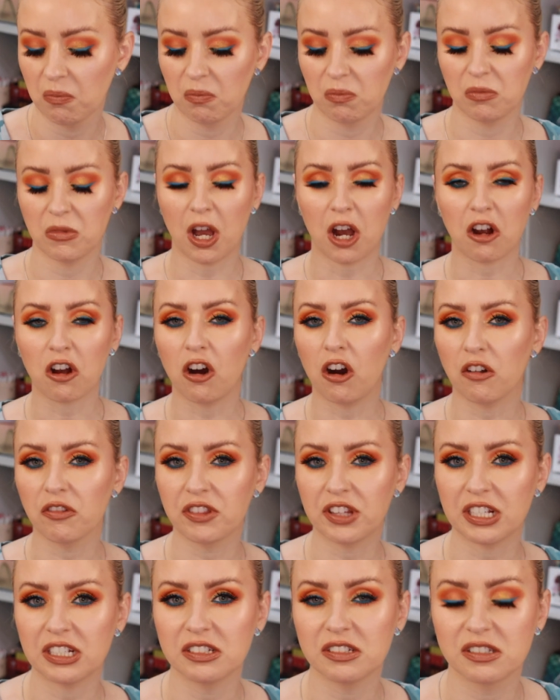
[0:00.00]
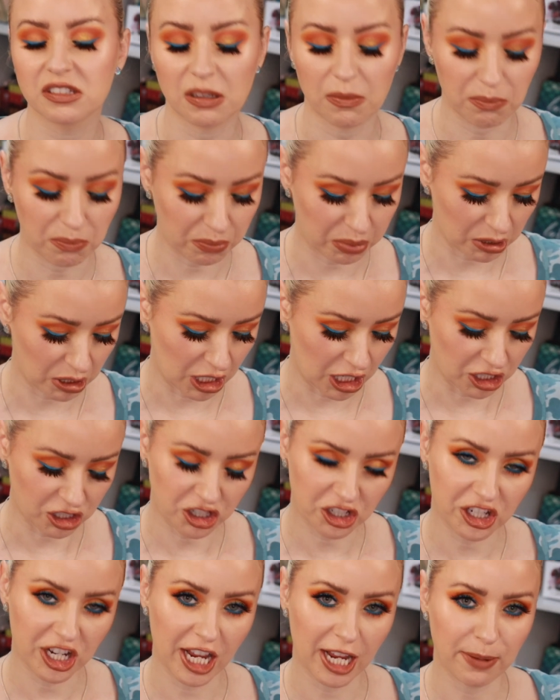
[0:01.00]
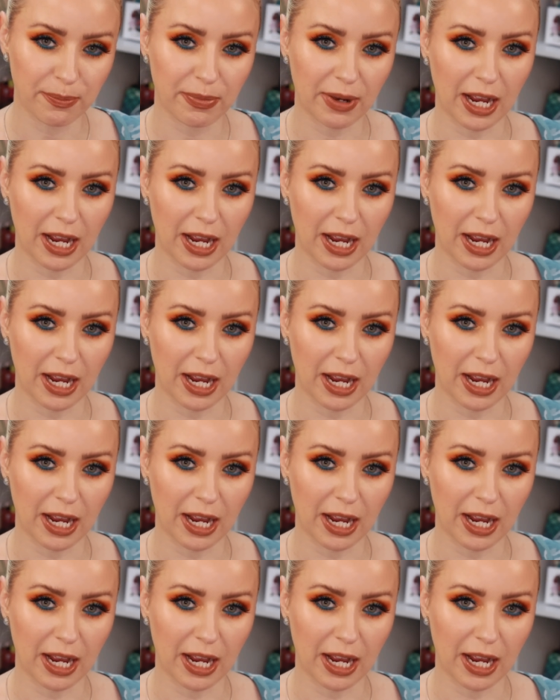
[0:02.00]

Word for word: not called these blush tape.